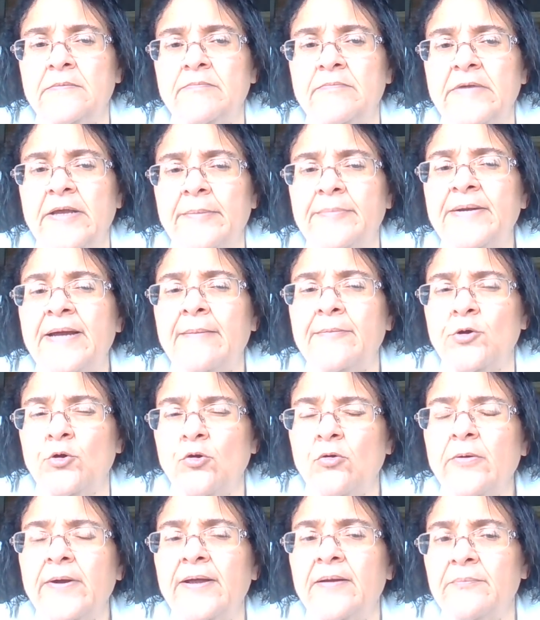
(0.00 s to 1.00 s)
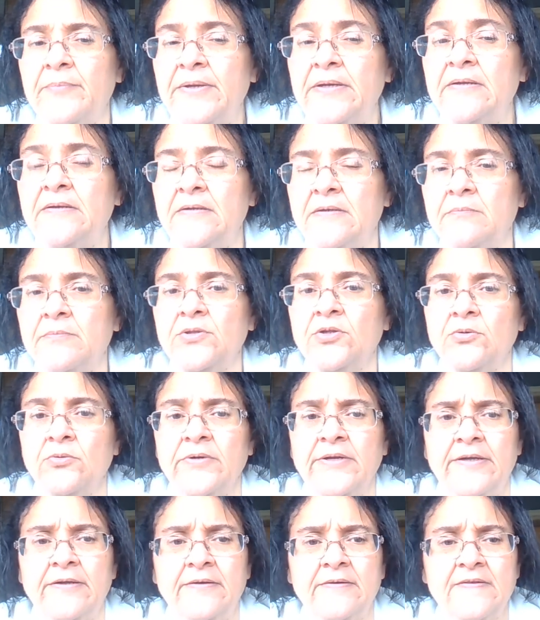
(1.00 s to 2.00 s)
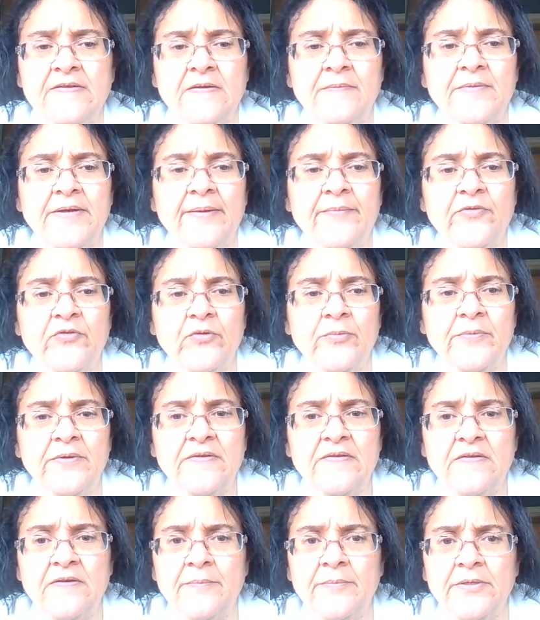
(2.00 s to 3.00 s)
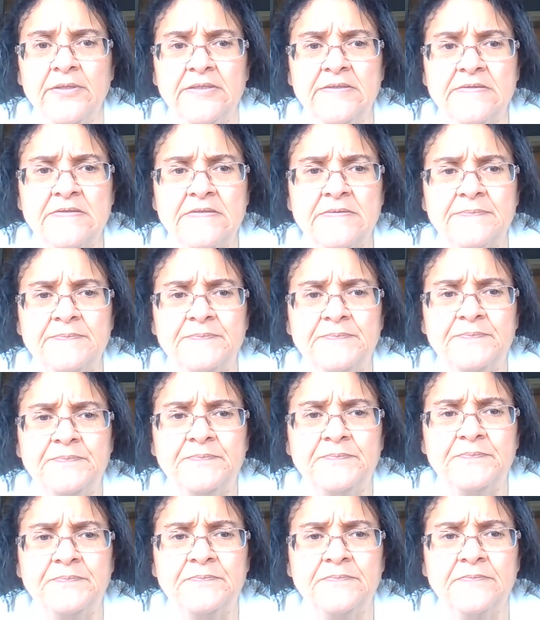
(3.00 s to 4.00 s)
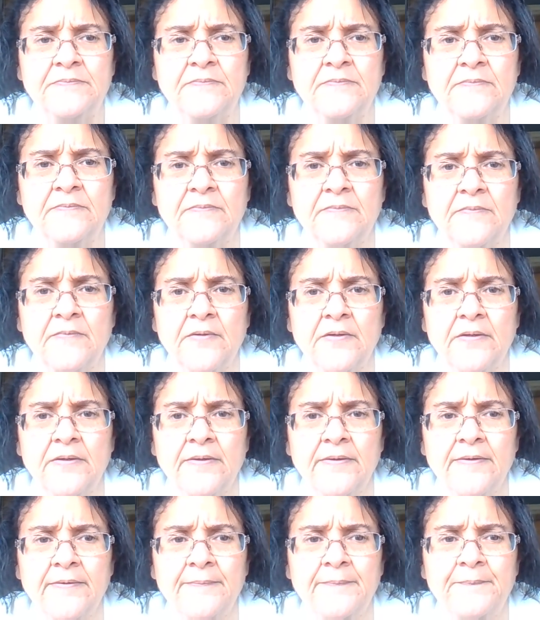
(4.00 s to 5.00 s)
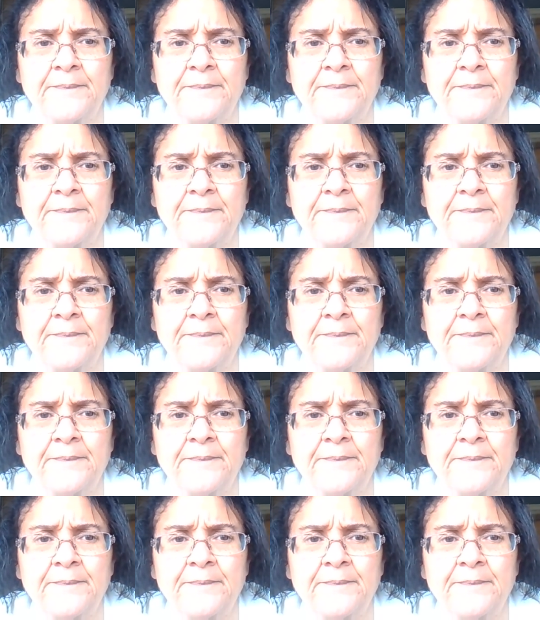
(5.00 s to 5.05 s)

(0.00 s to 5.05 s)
abdominal cramping and bloating, sometimes from the stimulants. Okay.